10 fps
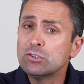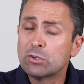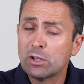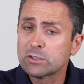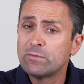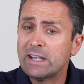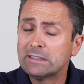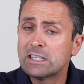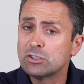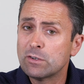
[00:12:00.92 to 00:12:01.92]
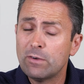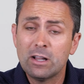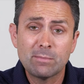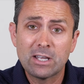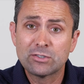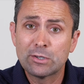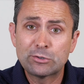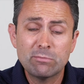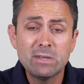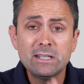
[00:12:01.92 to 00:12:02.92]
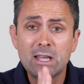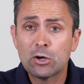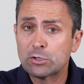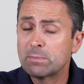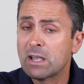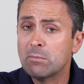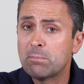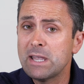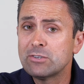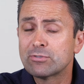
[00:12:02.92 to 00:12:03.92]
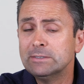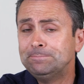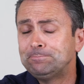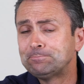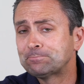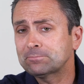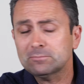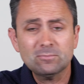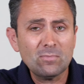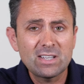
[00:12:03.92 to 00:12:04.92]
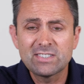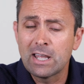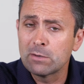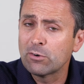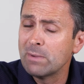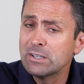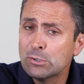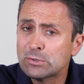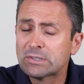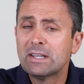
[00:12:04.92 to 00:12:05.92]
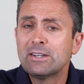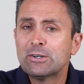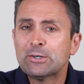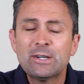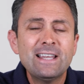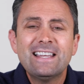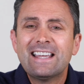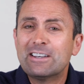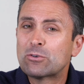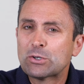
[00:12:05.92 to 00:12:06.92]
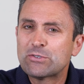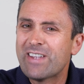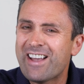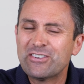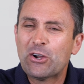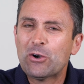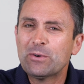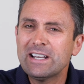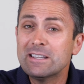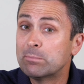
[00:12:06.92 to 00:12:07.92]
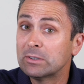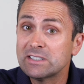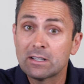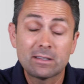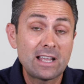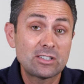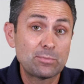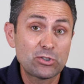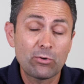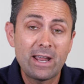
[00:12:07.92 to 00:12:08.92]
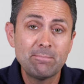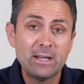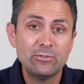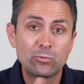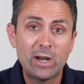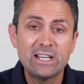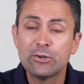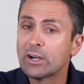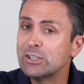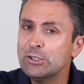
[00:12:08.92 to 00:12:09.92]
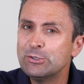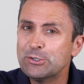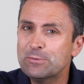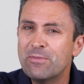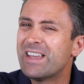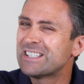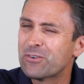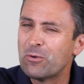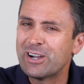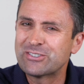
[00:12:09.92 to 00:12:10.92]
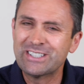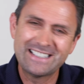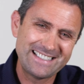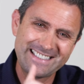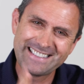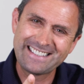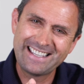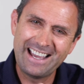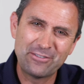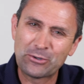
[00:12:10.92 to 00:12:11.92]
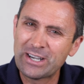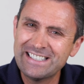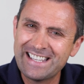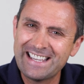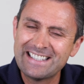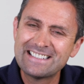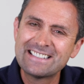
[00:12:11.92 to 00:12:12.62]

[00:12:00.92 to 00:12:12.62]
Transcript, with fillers: you can also find linkage to follow me on social media or to become a patron sign up for my newsletter. And of course, if you haven't already, please click that subscribe button right here on YouTube. Thanks for watching. Have a great day.